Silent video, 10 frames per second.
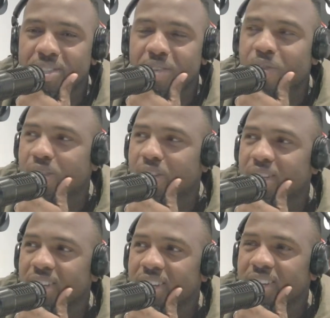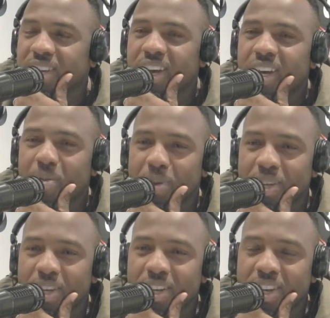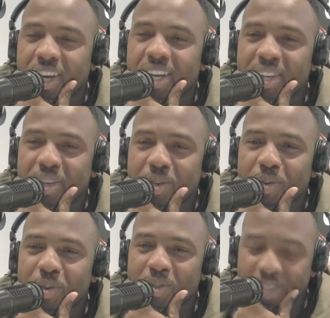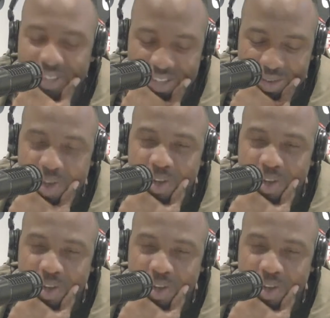Just oh, give beatless, yeah. okay. Acapella. All right. Yeah, cool. yeah, yeah, yeah. There we okay, go.